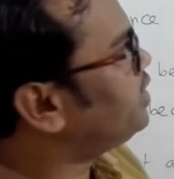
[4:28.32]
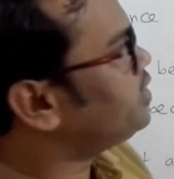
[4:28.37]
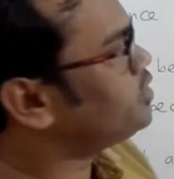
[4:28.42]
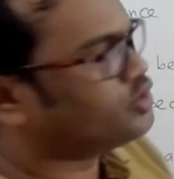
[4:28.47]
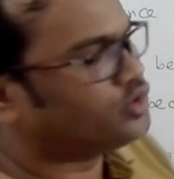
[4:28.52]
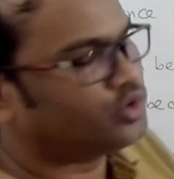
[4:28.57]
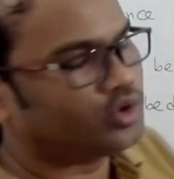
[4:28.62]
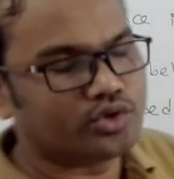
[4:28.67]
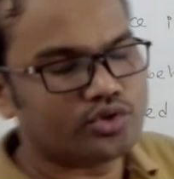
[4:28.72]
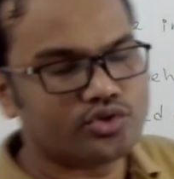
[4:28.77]

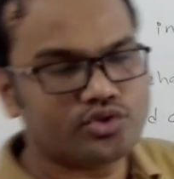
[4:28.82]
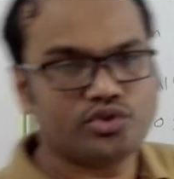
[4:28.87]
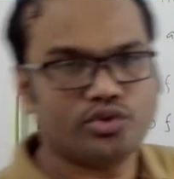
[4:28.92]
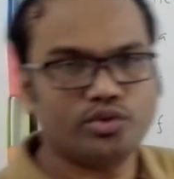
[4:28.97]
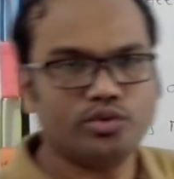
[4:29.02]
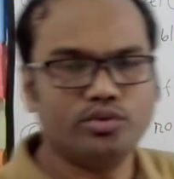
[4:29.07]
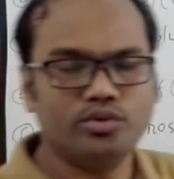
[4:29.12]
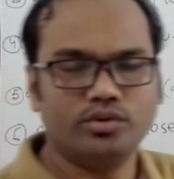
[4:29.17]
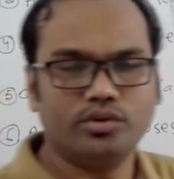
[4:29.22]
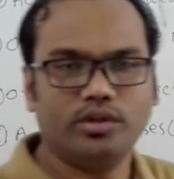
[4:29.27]
is not so
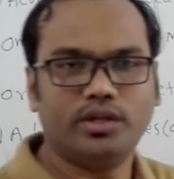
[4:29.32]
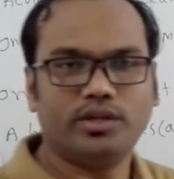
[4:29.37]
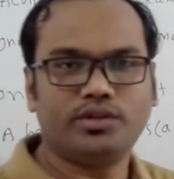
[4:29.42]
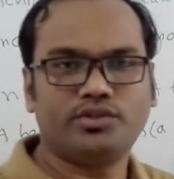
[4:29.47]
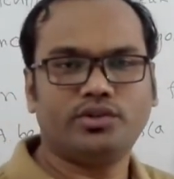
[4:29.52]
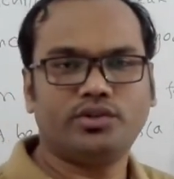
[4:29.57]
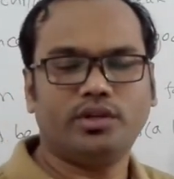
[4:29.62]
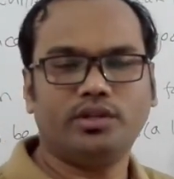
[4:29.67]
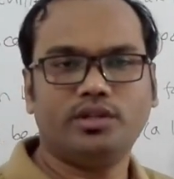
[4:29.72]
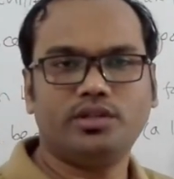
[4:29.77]
good.
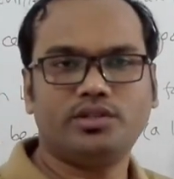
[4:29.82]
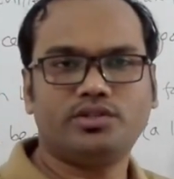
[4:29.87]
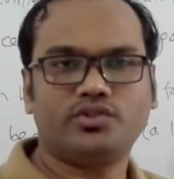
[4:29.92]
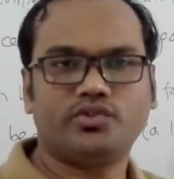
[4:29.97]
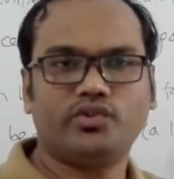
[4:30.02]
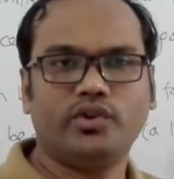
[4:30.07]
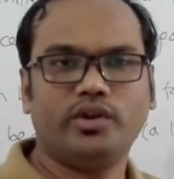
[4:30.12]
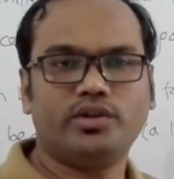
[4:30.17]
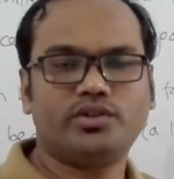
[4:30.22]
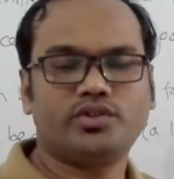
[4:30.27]
That's why
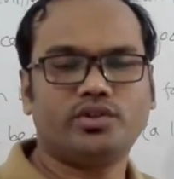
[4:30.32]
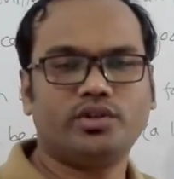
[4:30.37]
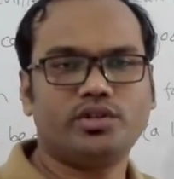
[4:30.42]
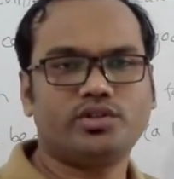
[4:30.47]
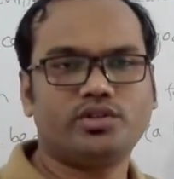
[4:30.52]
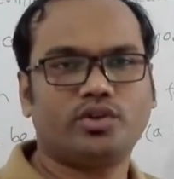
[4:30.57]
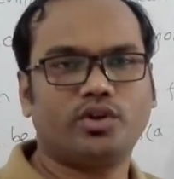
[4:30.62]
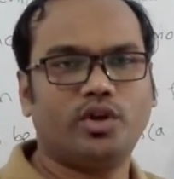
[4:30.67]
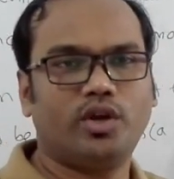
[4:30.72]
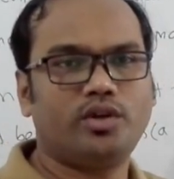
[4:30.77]
this relation
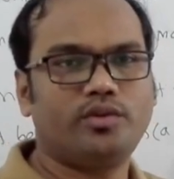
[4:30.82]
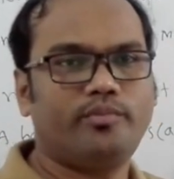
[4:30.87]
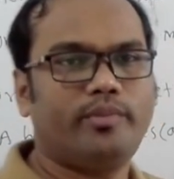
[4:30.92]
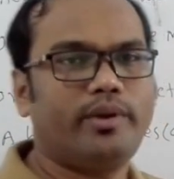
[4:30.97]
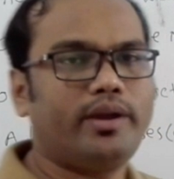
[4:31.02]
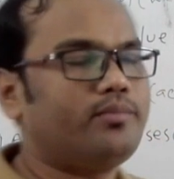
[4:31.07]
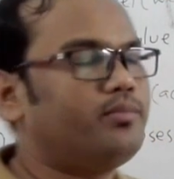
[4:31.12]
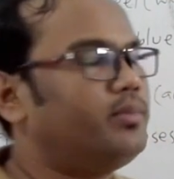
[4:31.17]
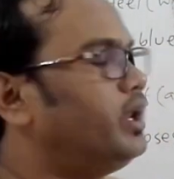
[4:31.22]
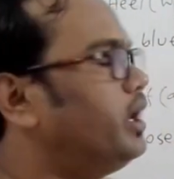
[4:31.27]
is called bad